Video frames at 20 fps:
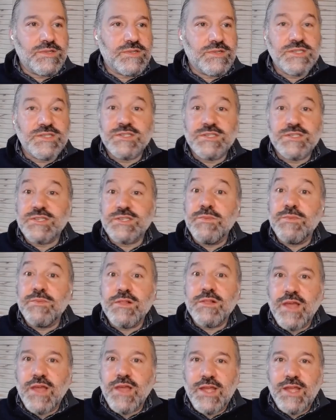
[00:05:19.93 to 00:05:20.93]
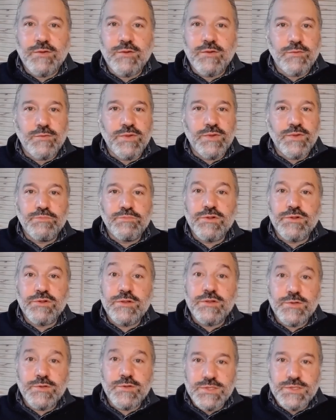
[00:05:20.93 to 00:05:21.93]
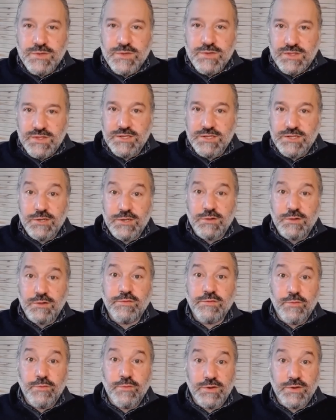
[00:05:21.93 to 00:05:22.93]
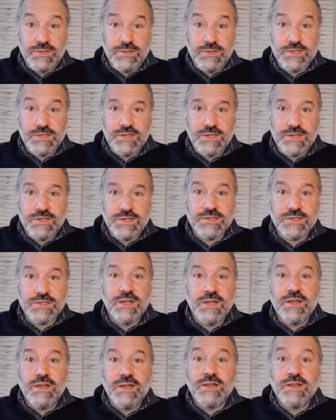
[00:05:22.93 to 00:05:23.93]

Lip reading: simulate or reproduce with digital affordances,